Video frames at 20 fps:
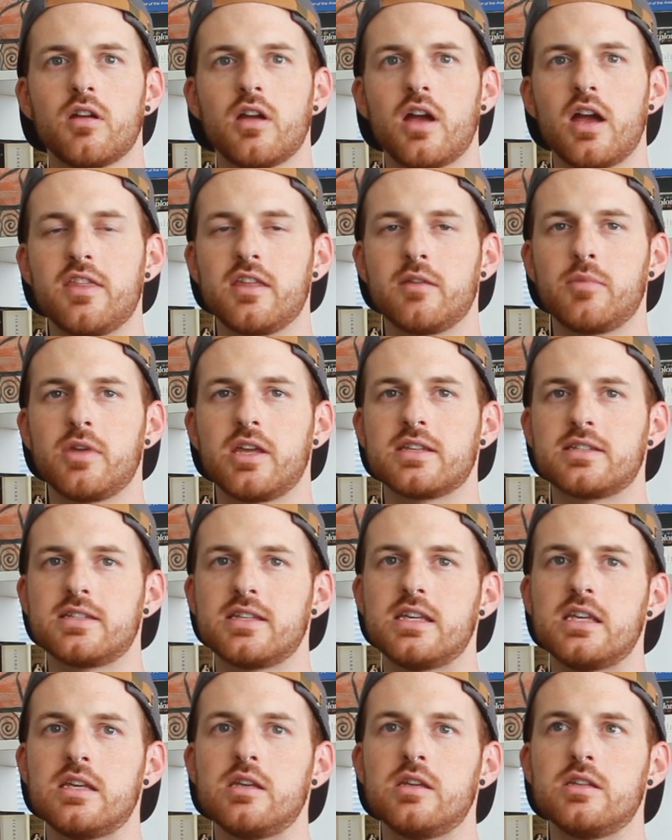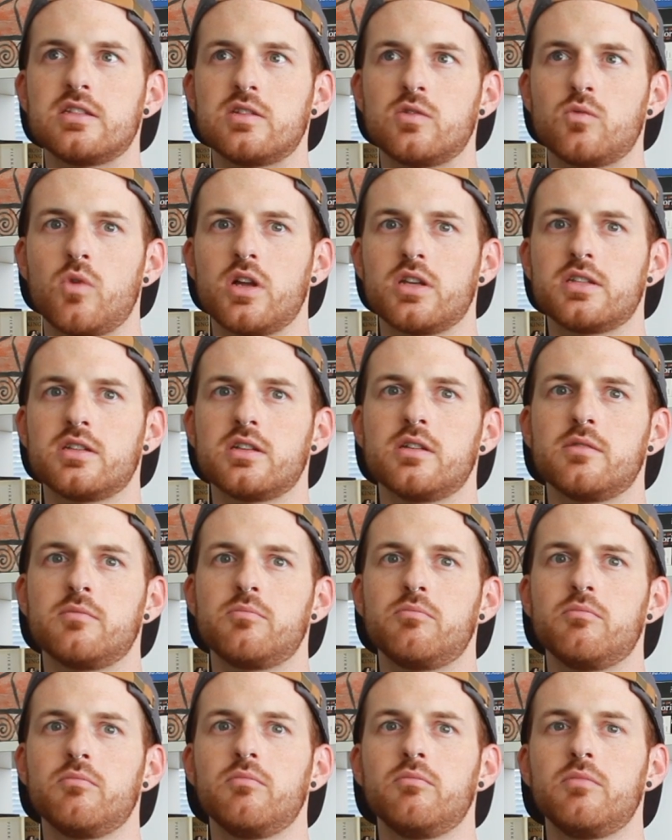I think because he didn't want to
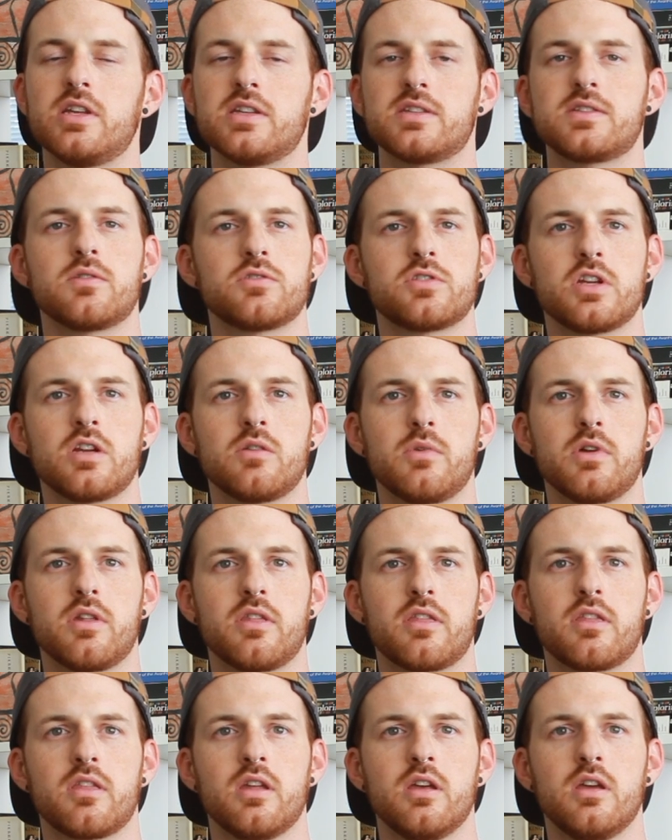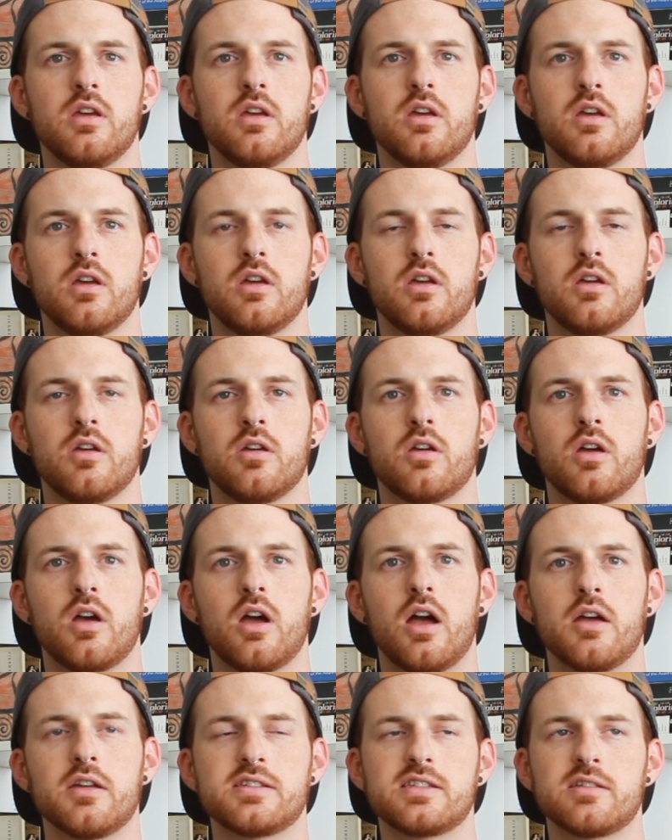be associated with
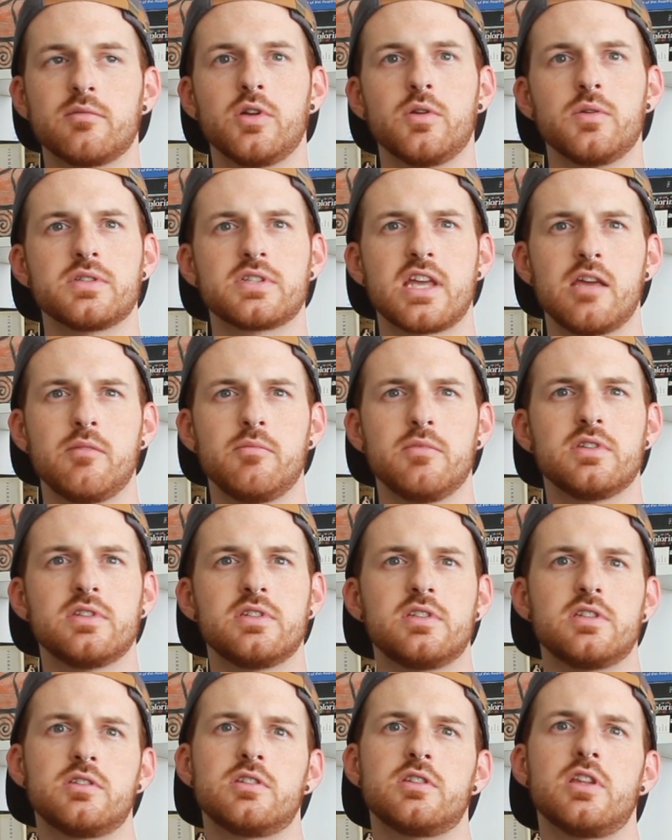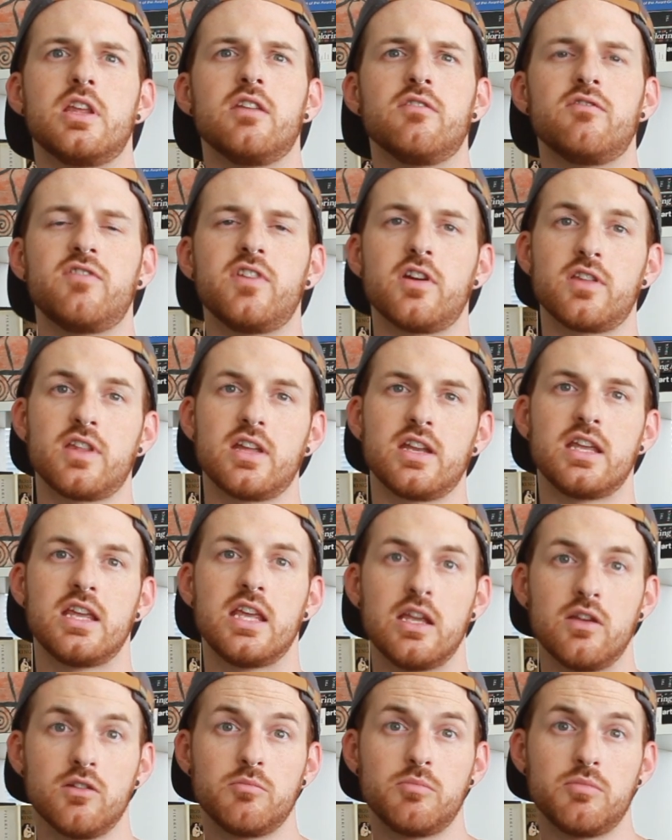someone who was gay in fear that
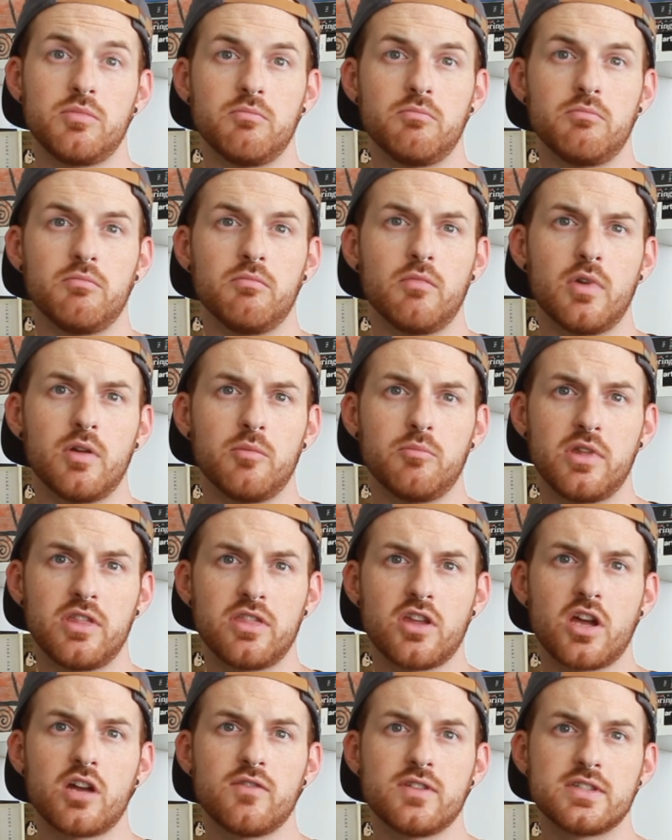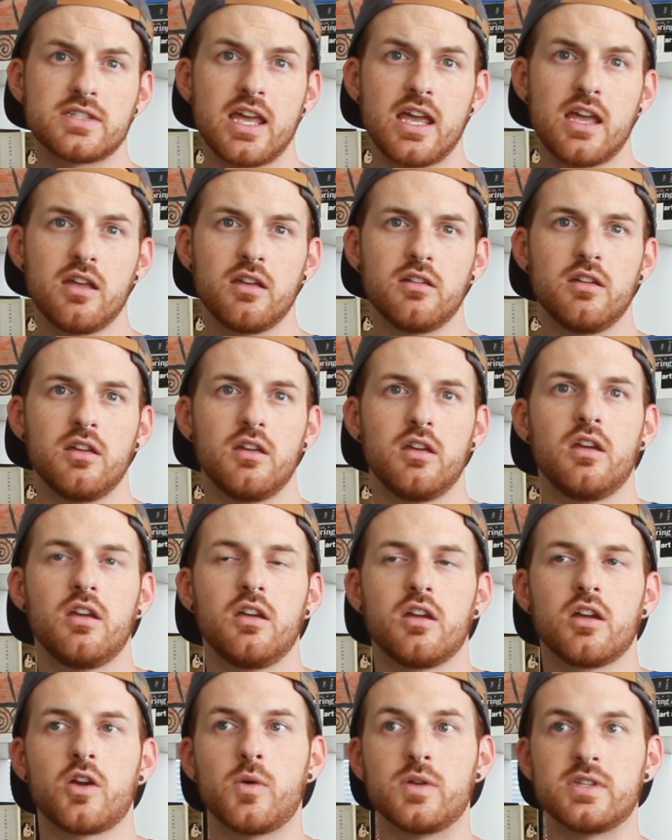he would be thought of as gay.
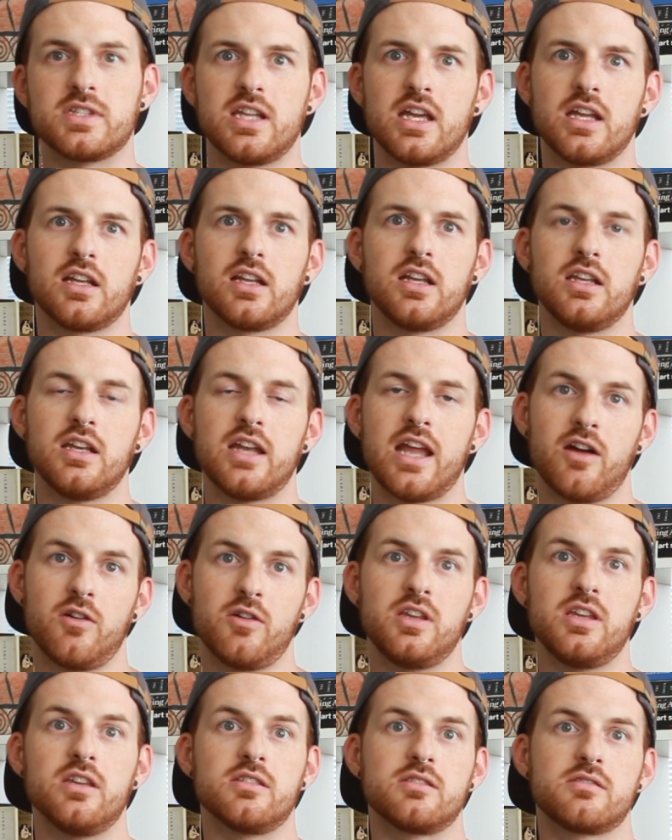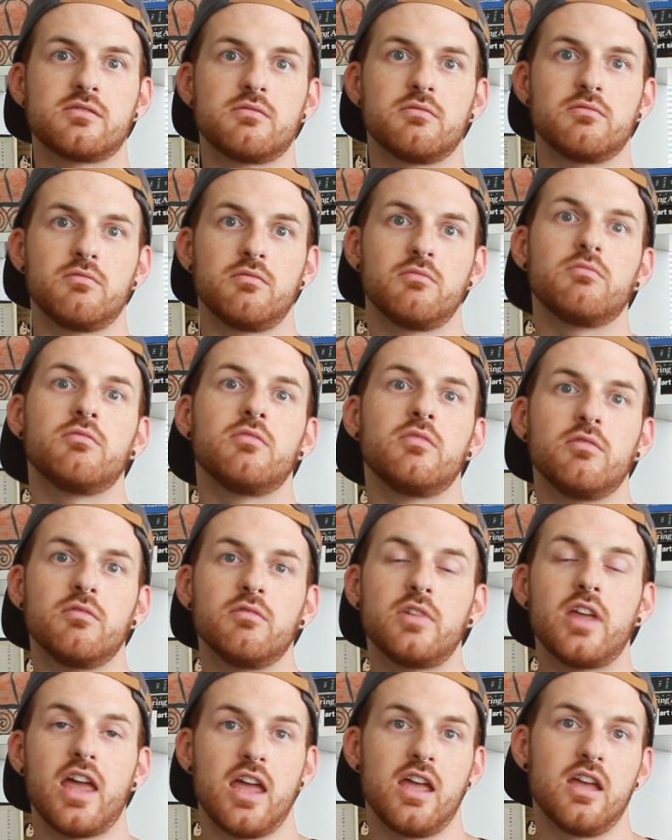Coincidentally, now he's
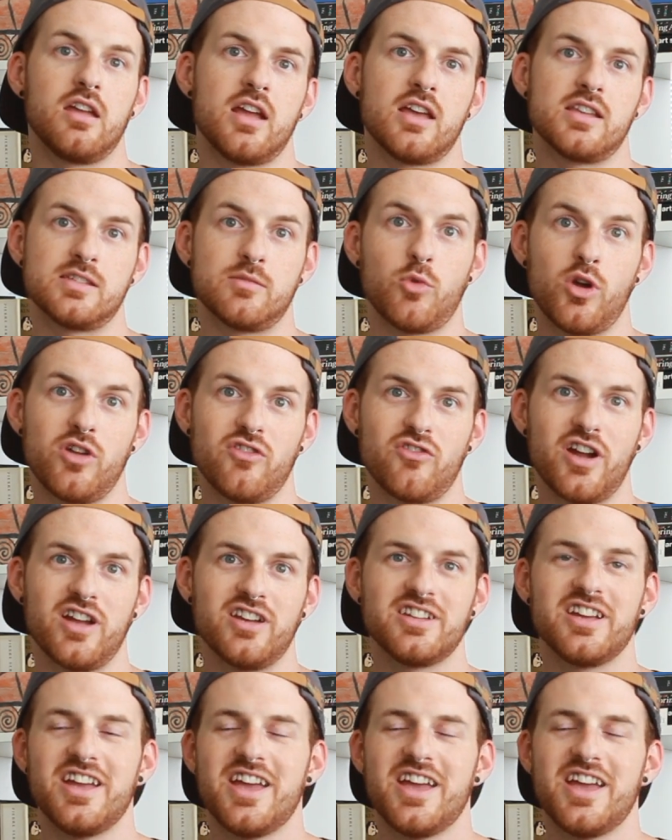gay and has a boyfriend.